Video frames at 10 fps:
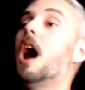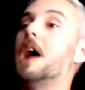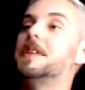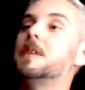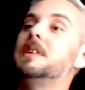
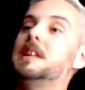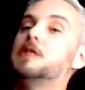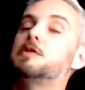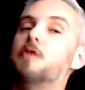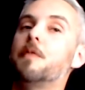I think we
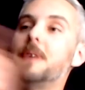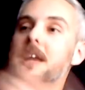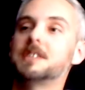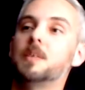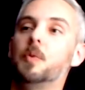needed to have
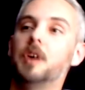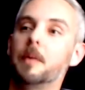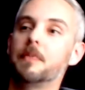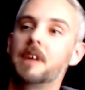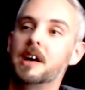picked someone
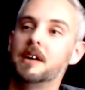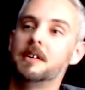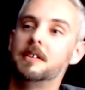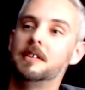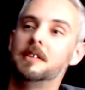up there.
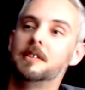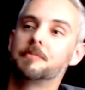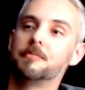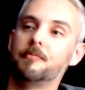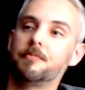
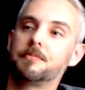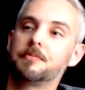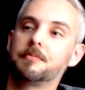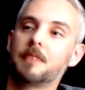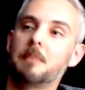
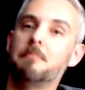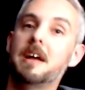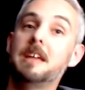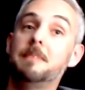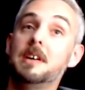
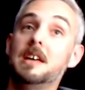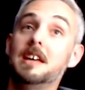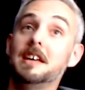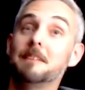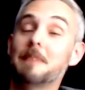
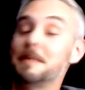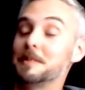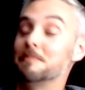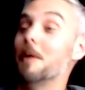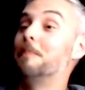Maybe
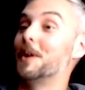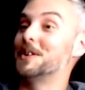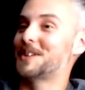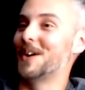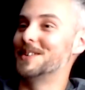the mob
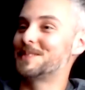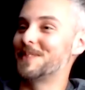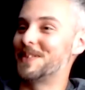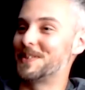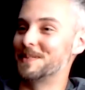boss goes
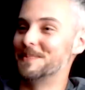with